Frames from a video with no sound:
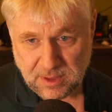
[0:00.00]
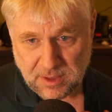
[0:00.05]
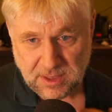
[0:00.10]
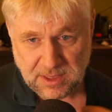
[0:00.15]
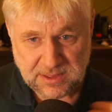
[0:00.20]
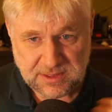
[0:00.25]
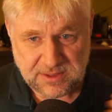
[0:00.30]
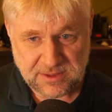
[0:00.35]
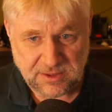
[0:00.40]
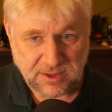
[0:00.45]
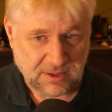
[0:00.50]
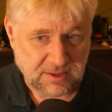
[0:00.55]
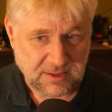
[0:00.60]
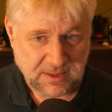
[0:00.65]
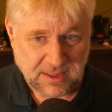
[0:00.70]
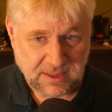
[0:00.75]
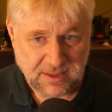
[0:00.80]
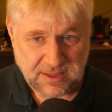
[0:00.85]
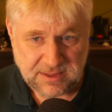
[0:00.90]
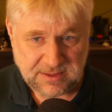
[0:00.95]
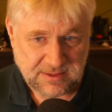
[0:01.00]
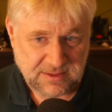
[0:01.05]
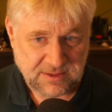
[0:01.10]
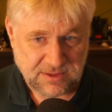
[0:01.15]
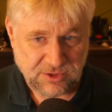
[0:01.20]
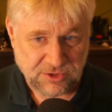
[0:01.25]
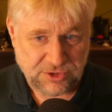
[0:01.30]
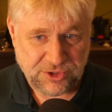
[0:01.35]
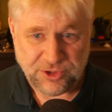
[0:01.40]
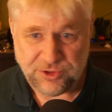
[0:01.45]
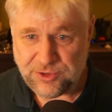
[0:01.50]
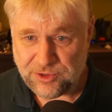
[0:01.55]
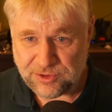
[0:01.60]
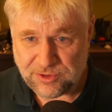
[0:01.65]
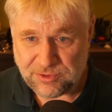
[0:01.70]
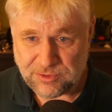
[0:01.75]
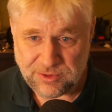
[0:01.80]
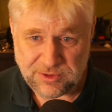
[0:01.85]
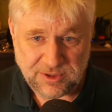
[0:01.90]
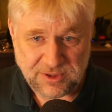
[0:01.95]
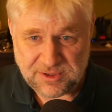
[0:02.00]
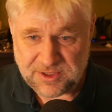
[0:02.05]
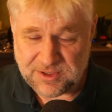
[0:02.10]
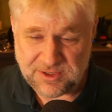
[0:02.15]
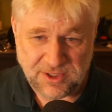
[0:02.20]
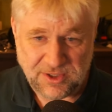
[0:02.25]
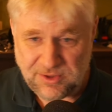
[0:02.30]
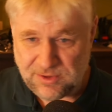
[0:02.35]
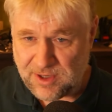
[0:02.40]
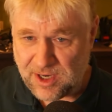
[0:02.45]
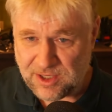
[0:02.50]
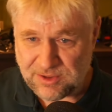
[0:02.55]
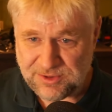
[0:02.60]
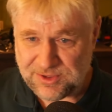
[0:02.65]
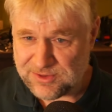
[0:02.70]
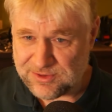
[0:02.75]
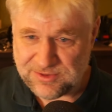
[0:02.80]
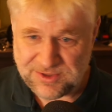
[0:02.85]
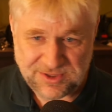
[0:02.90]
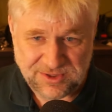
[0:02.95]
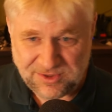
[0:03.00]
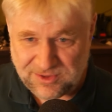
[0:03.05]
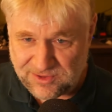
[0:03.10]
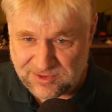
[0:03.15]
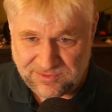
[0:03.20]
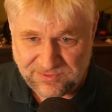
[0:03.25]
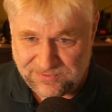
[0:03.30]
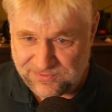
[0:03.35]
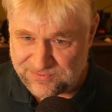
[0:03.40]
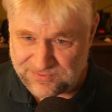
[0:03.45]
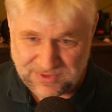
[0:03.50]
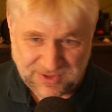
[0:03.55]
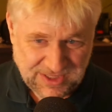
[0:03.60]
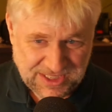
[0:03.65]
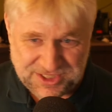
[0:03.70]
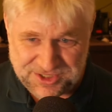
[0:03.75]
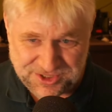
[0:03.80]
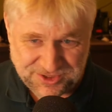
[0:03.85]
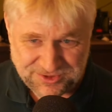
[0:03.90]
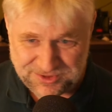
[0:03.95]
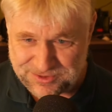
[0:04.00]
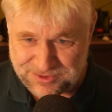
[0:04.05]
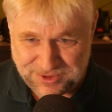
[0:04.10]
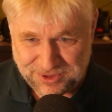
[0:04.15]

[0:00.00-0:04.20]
it's not that it's the junior who doesn't know how to solve an issue.